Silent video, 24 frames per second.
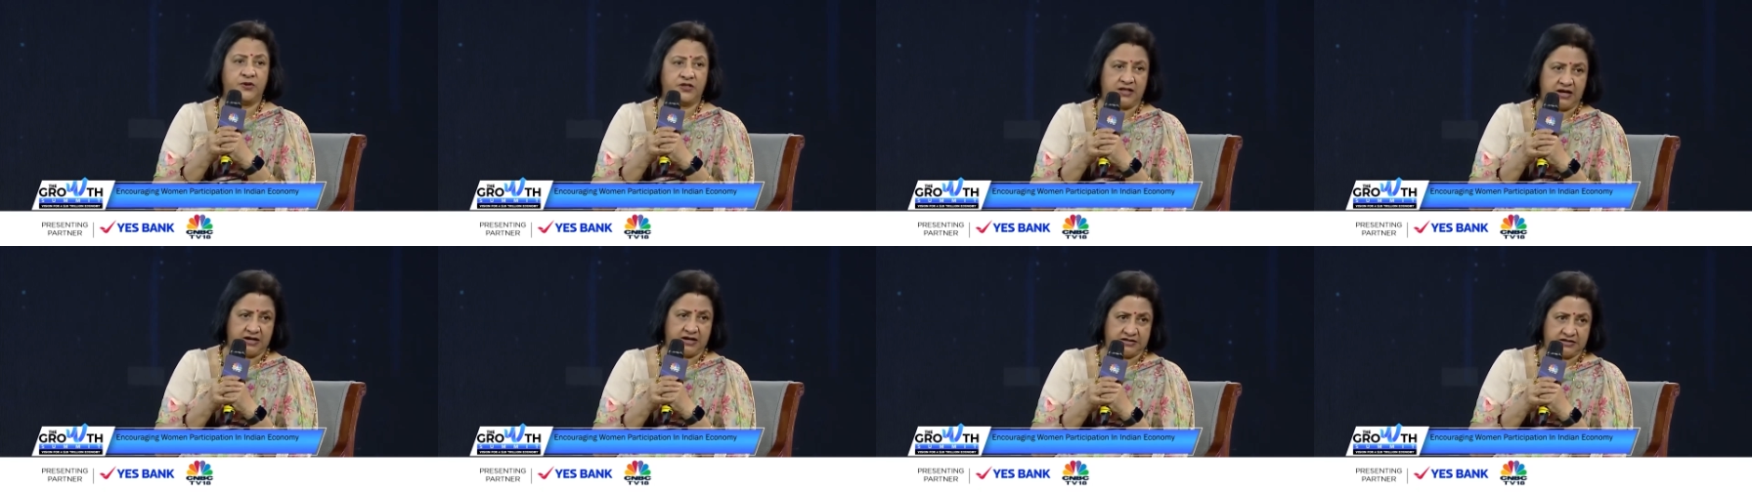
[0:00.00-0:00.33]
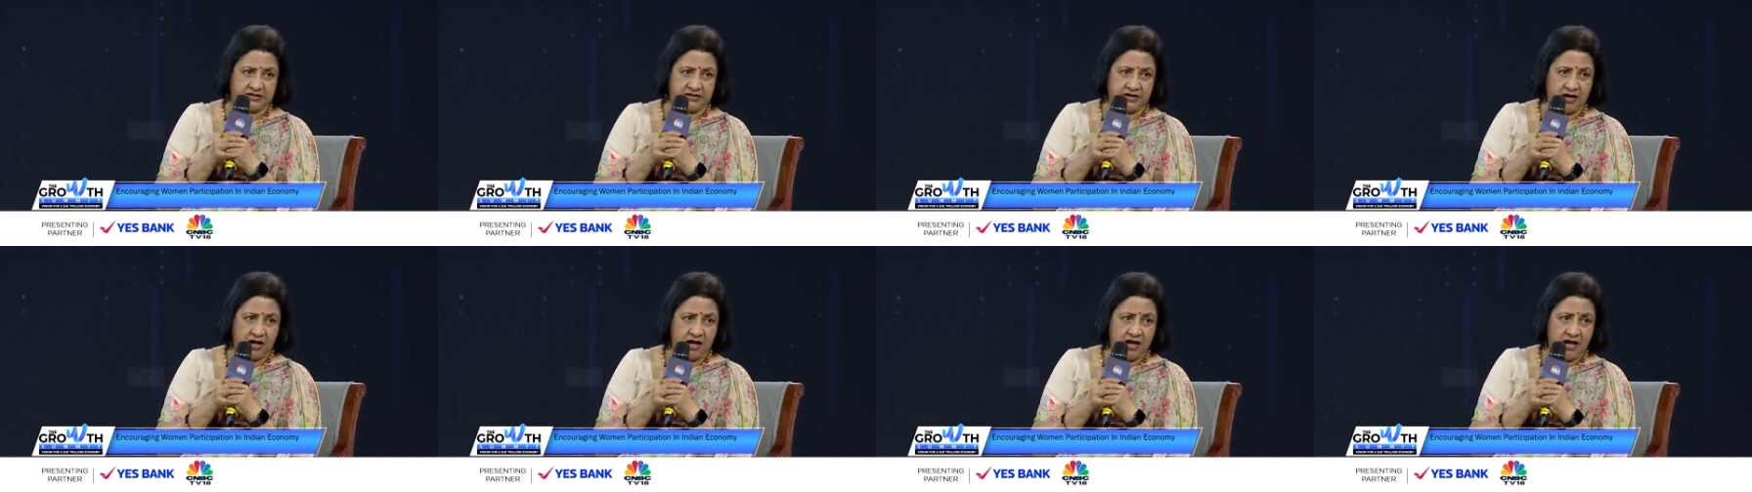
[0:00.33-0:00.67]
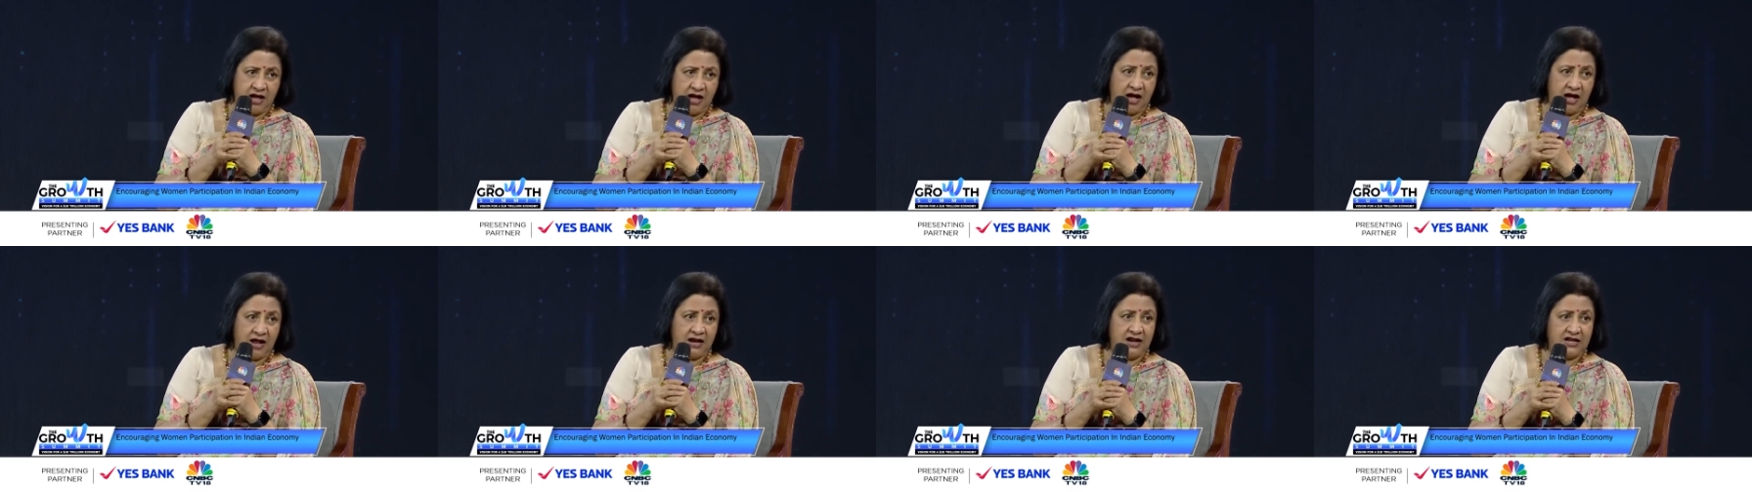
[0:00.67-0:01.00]
with us,
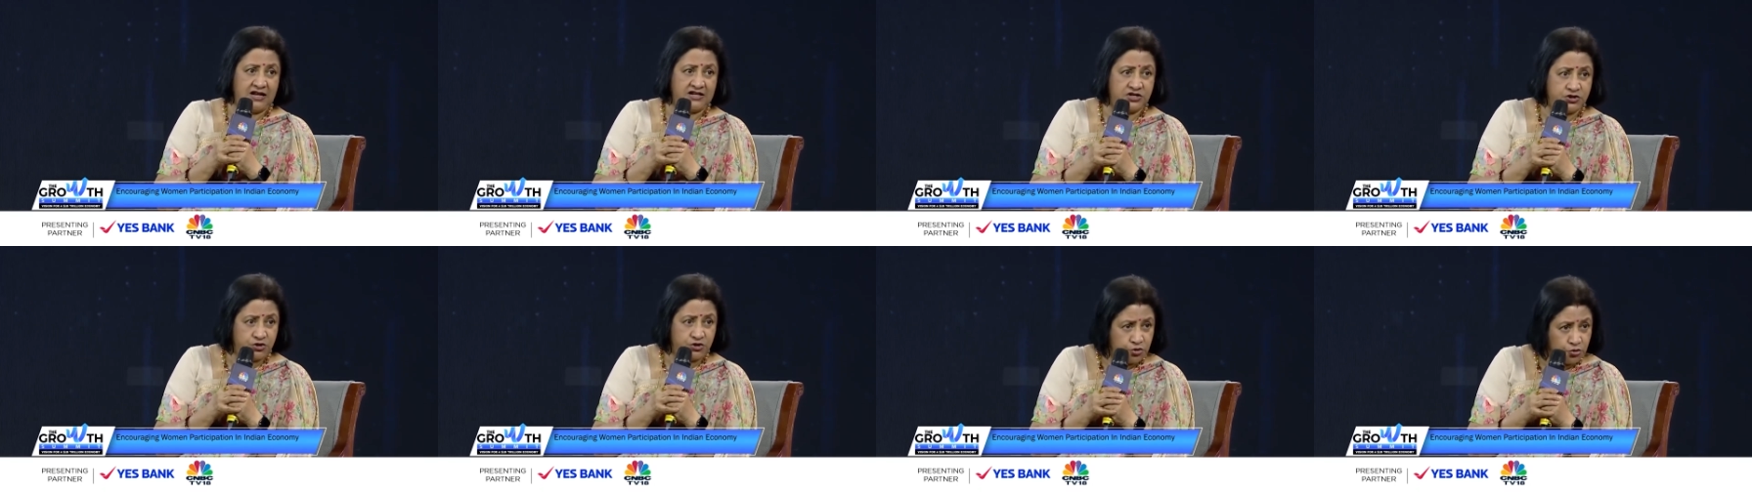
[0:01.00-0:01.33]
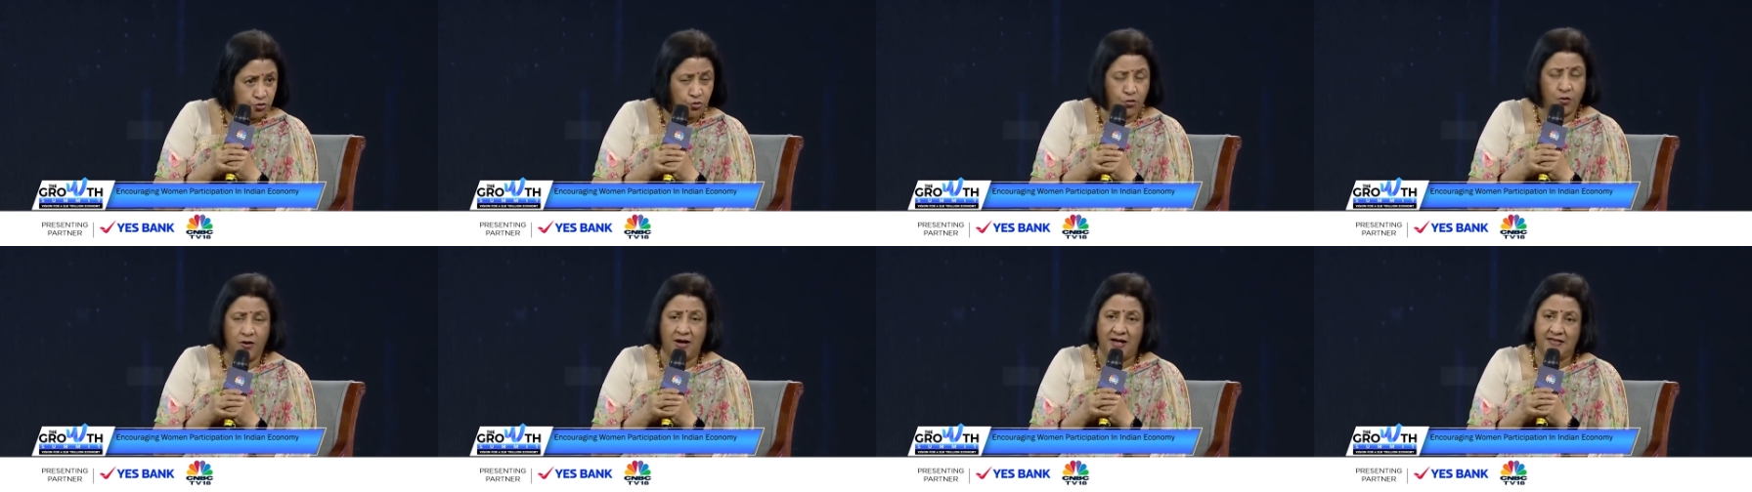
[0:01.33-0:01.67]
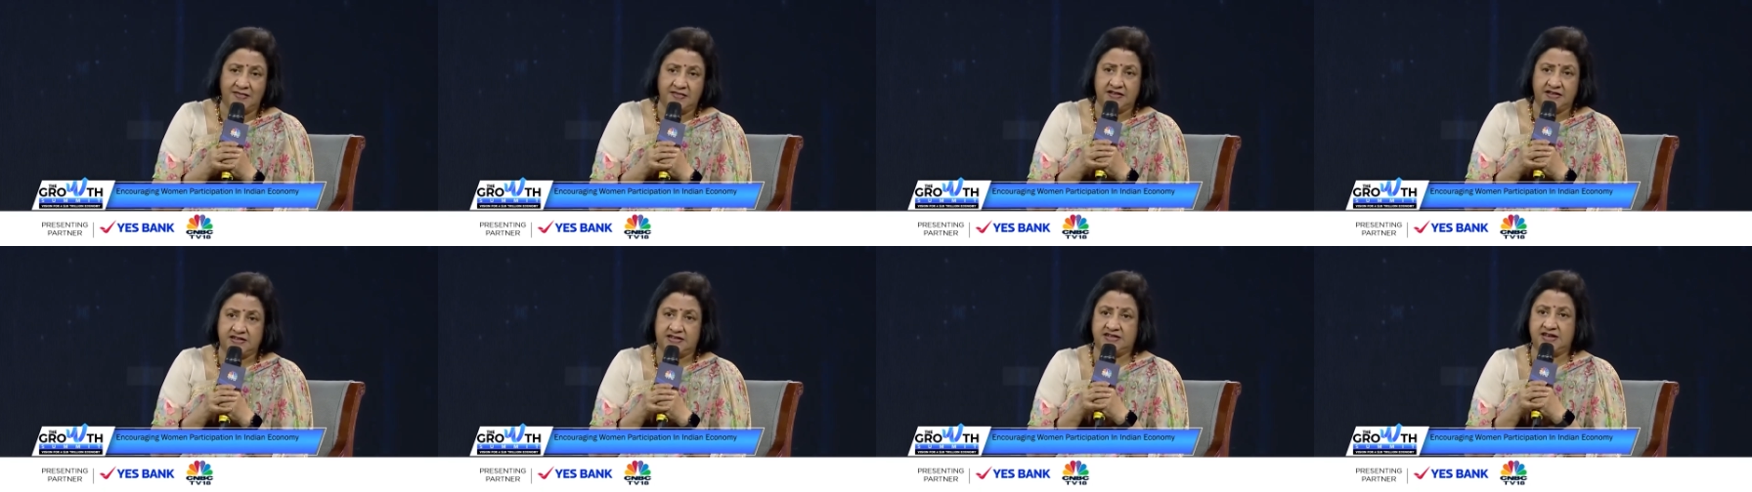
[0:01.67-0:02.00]
unless you
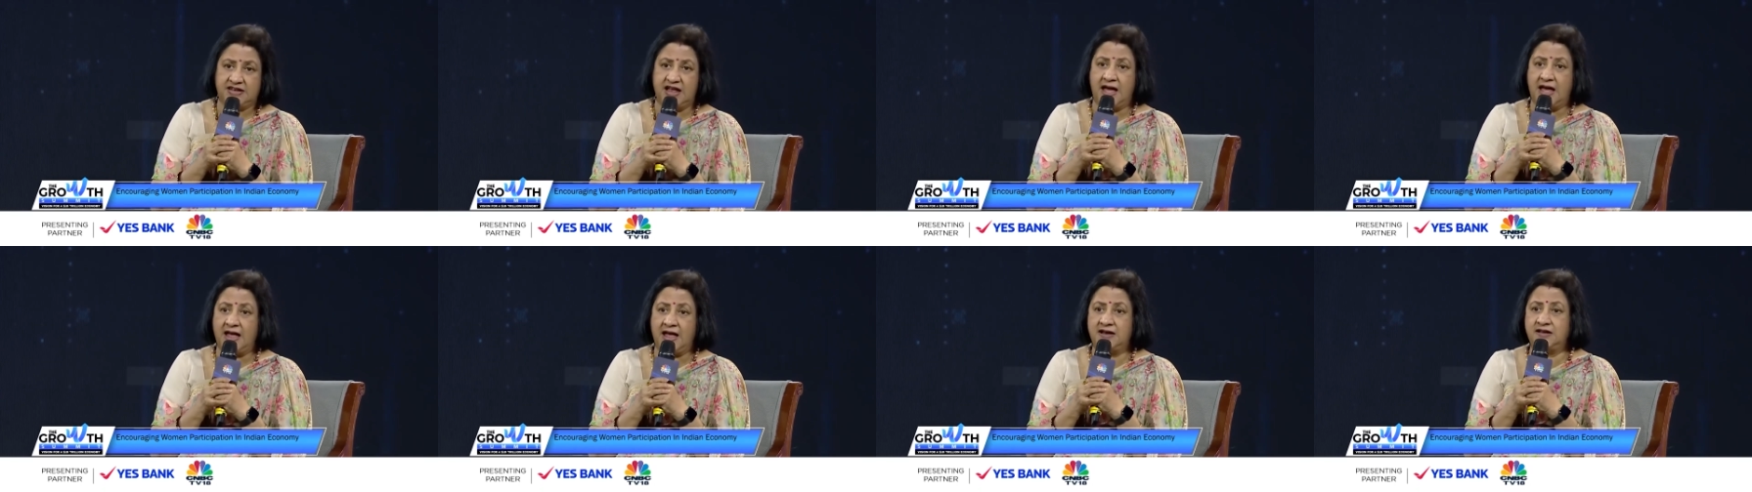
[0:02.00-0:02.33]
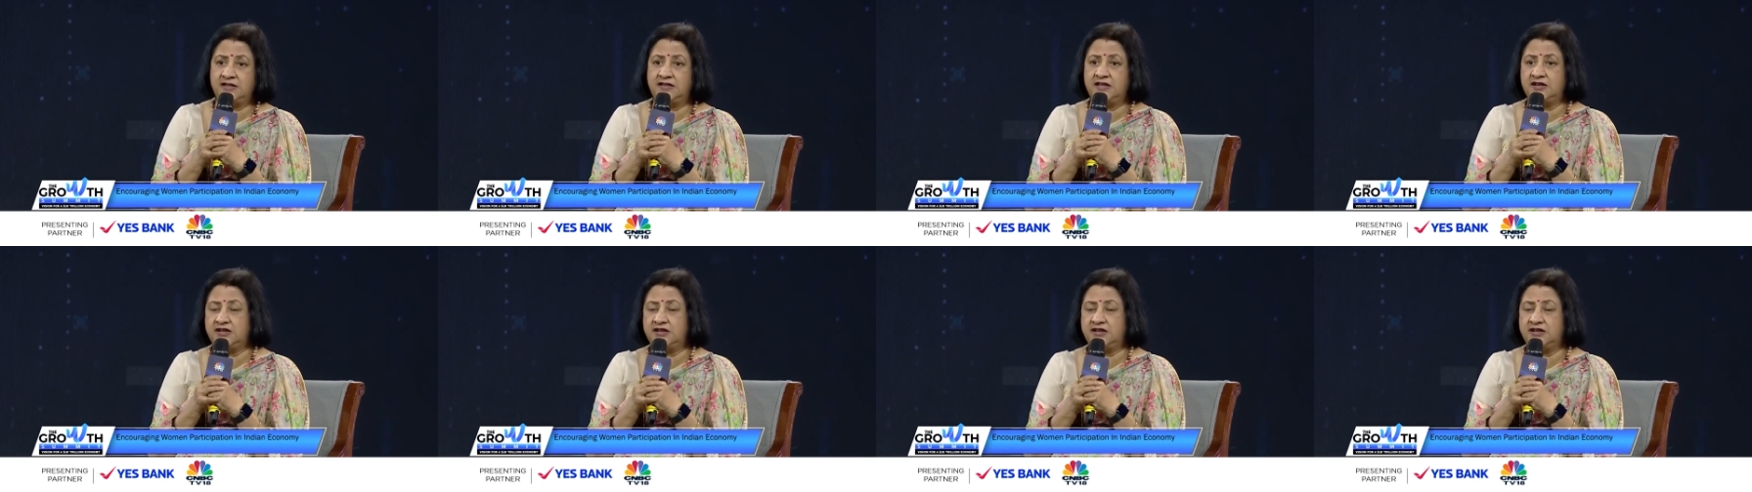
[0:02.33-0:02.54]
understand